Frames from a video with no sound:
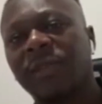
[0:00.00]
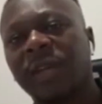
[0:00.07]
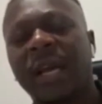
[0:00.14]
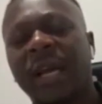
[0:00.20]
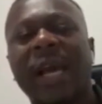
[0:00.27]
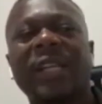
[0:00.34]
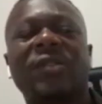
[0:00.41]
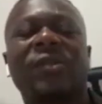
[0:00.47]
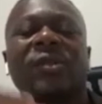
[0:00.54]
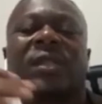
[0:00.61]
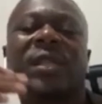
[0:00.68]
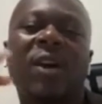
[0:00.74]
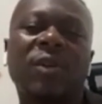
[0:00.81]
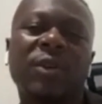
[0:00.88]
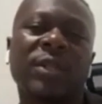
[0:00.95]
that I had to
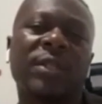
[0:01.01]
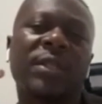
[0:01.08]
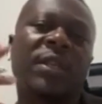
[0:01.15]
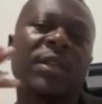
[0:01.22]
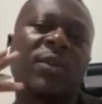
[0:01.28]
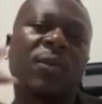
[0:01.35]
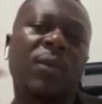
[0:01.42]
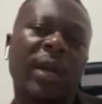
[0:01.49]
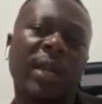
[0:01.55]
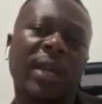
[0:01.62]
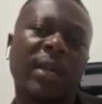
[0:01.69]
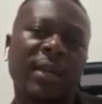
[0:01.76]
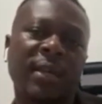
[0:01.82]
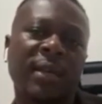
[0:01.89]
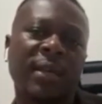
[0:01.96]
sound a certain
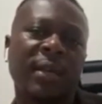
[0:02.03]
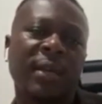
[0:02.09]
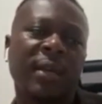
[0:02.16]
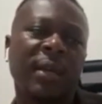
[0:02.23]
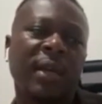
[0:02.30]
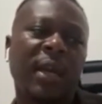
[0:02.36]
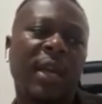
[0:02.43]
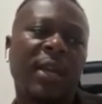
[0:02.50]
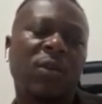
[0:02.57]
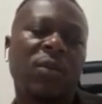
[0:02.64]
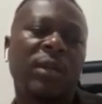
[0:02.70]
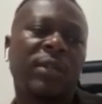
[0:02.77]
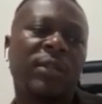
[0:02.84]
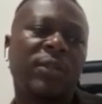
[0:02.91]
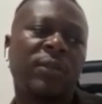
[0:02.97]
way in
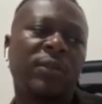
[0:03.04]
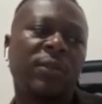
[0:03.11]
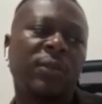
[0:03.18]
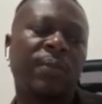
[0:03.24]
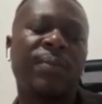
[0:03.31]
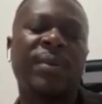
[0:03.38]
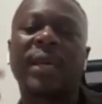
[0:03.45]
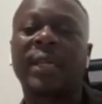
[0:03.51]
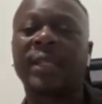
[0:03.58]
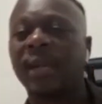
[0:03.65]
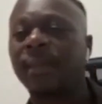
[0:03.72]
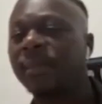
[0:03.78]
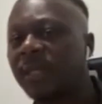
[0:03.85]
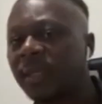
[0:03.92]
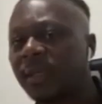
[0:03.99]
order to be
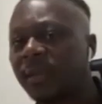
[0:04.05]
accepted.